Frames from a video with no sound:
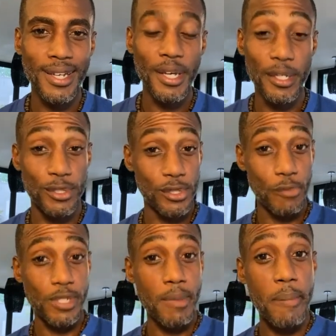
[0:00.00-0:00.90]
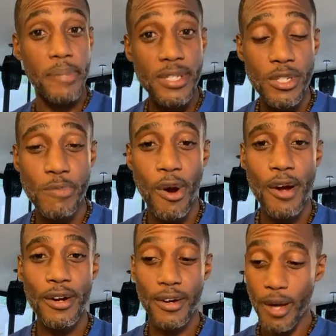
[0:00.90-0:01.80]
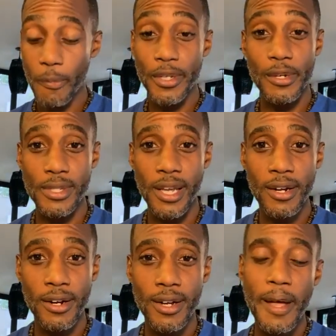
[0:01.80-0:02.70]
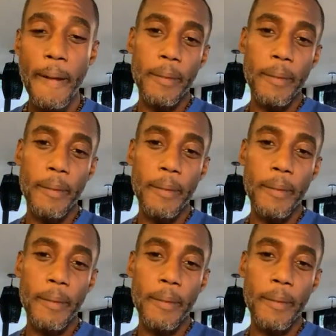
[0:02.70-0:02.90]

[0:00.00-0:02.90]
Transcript: until she was my business partner a couple years later,